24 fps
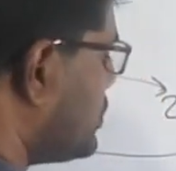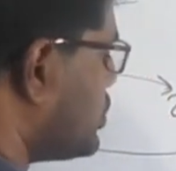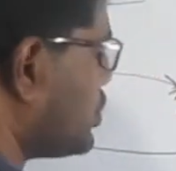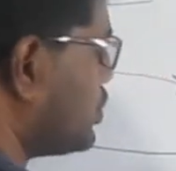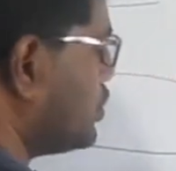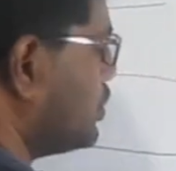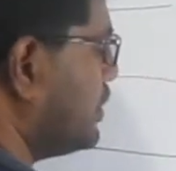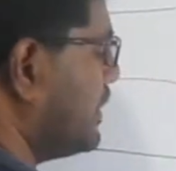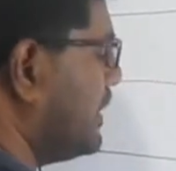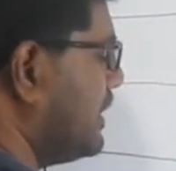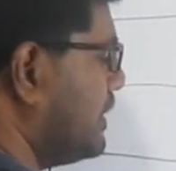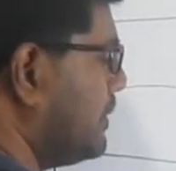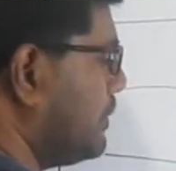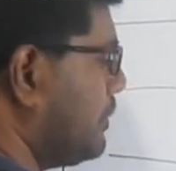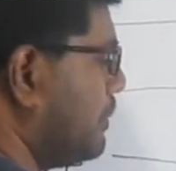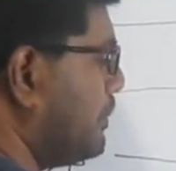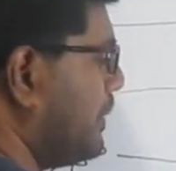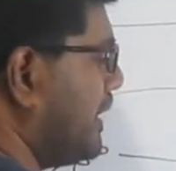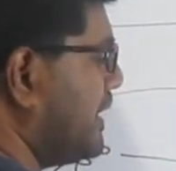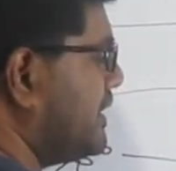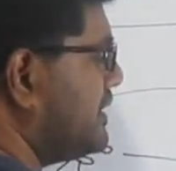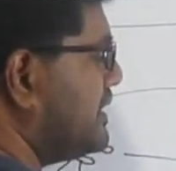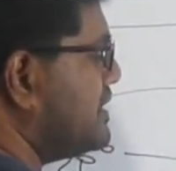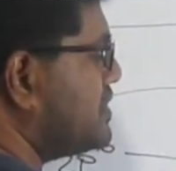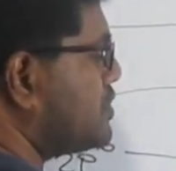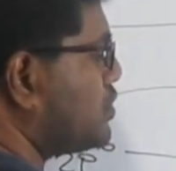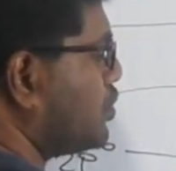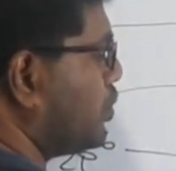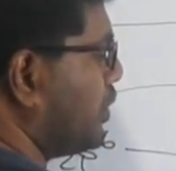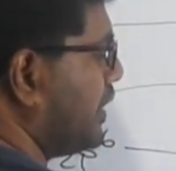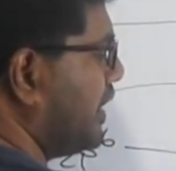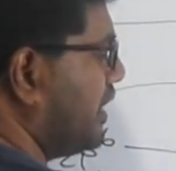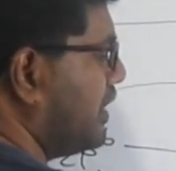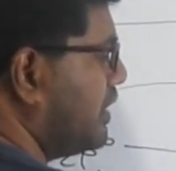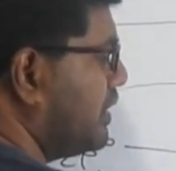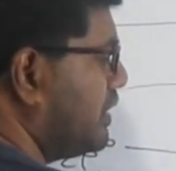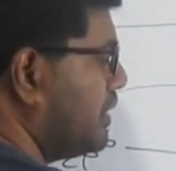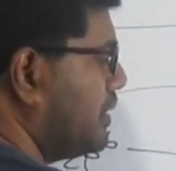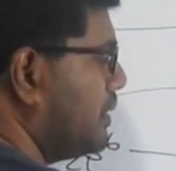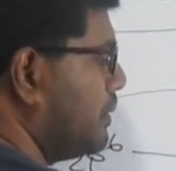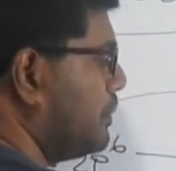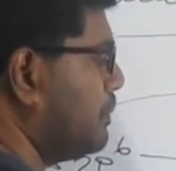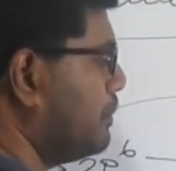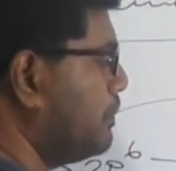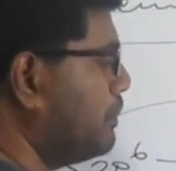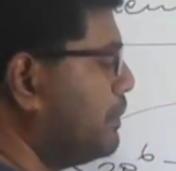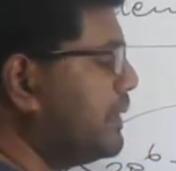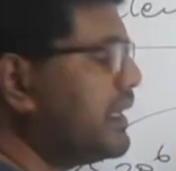2 by this way
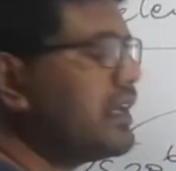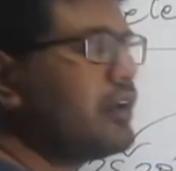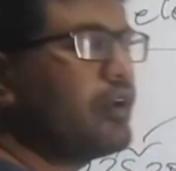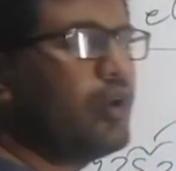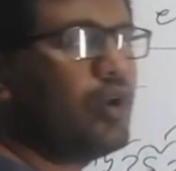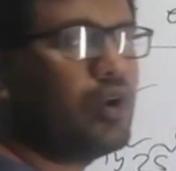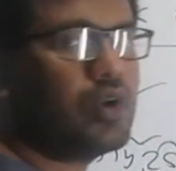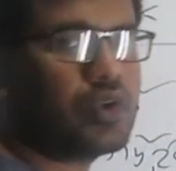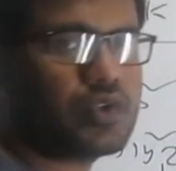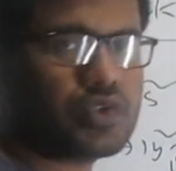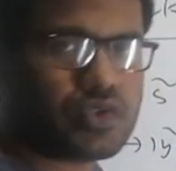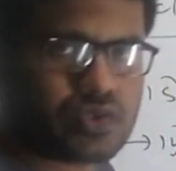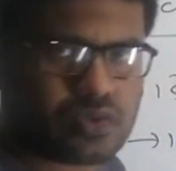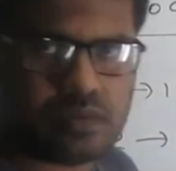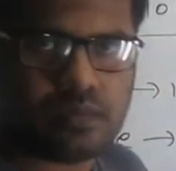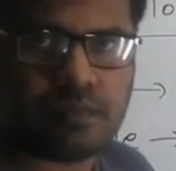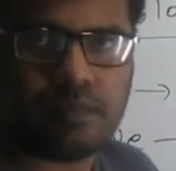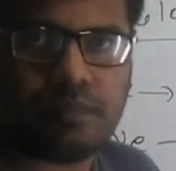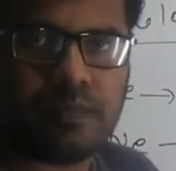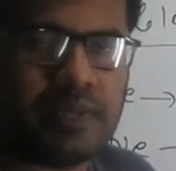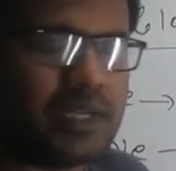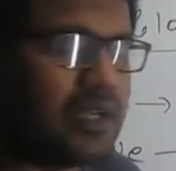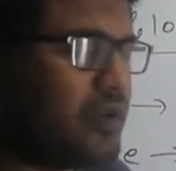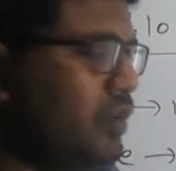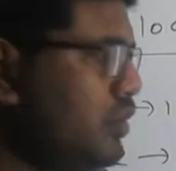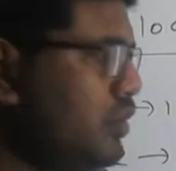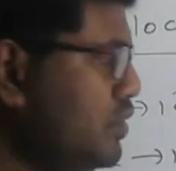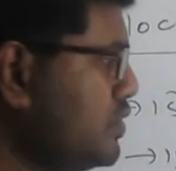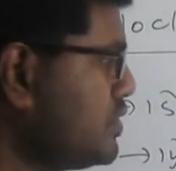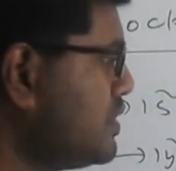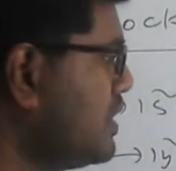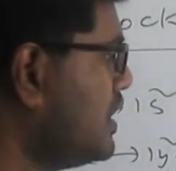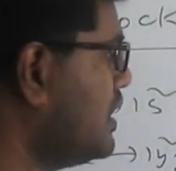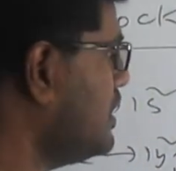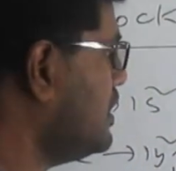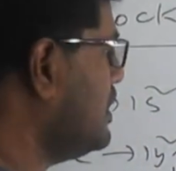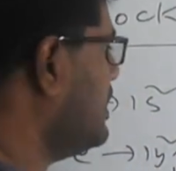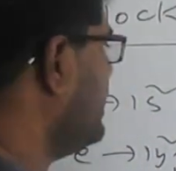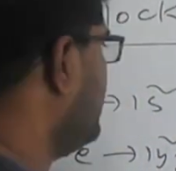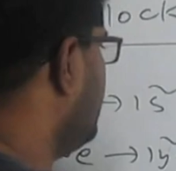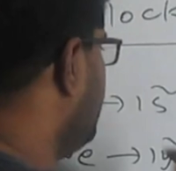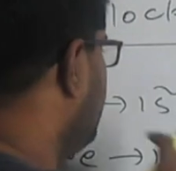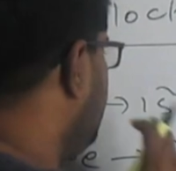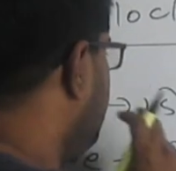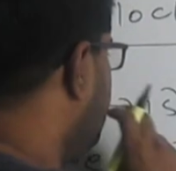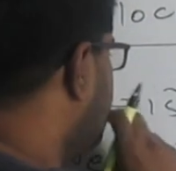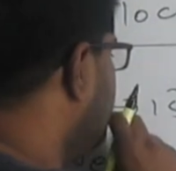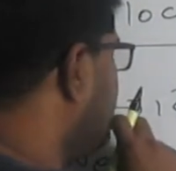because
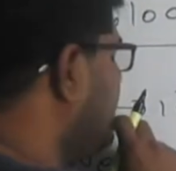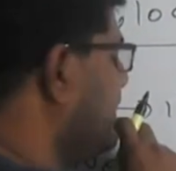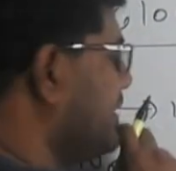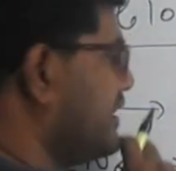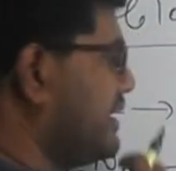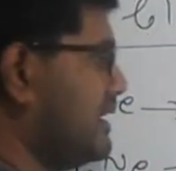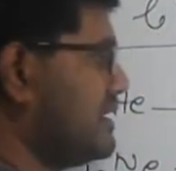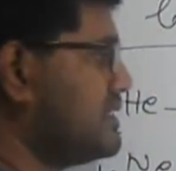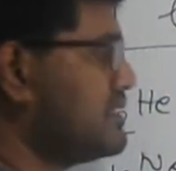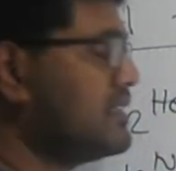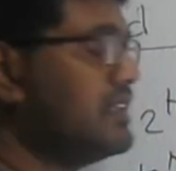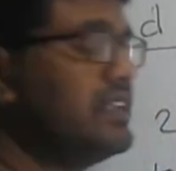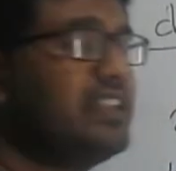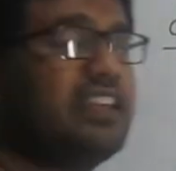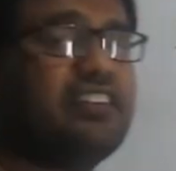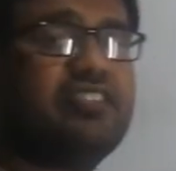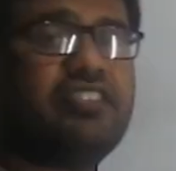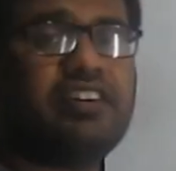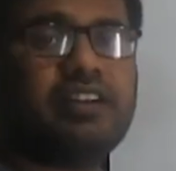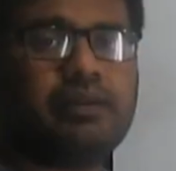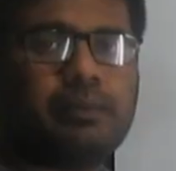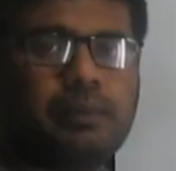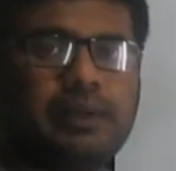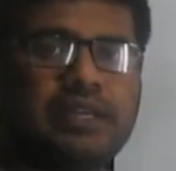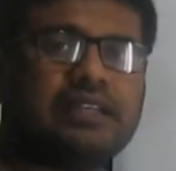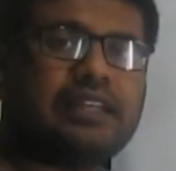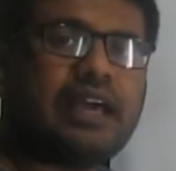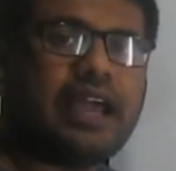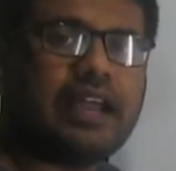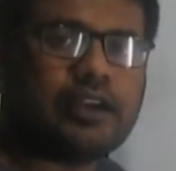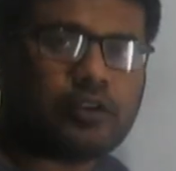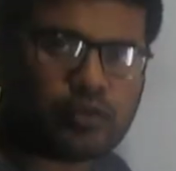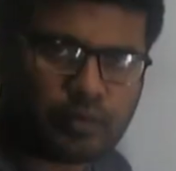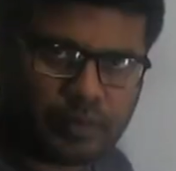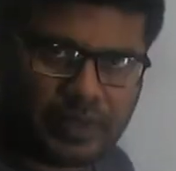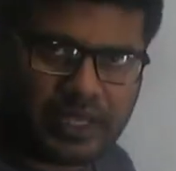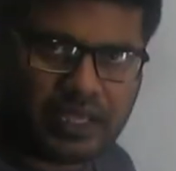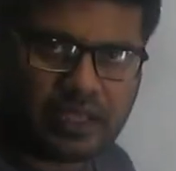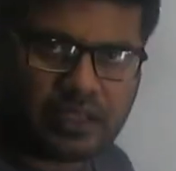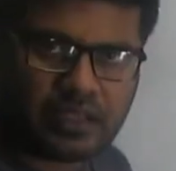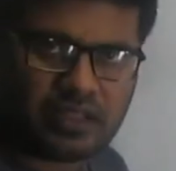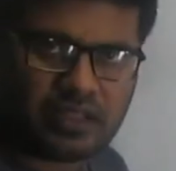inert gas never be diatomic.